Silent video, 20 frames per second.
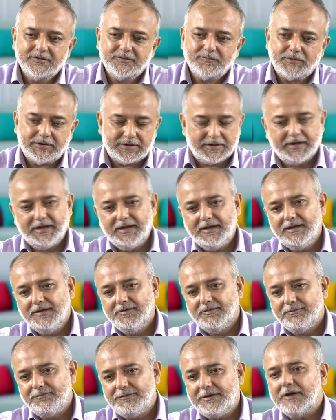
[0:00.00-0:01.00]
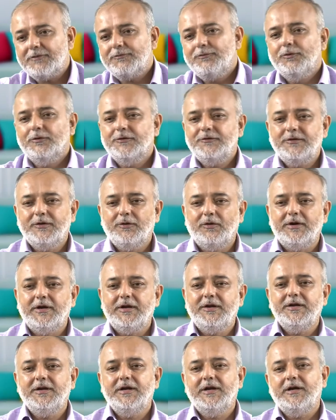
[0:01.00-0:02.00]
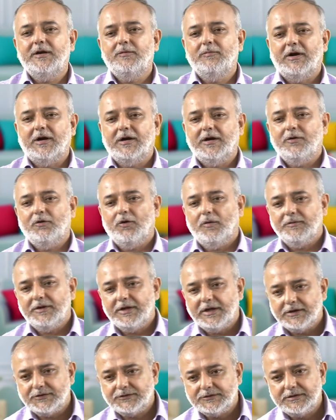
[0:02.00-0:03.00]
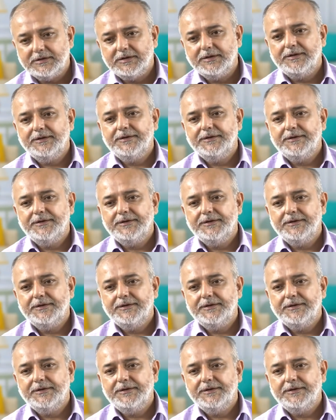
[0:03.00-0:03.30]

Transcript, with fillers: but again we are focusing on integrated marketing communication.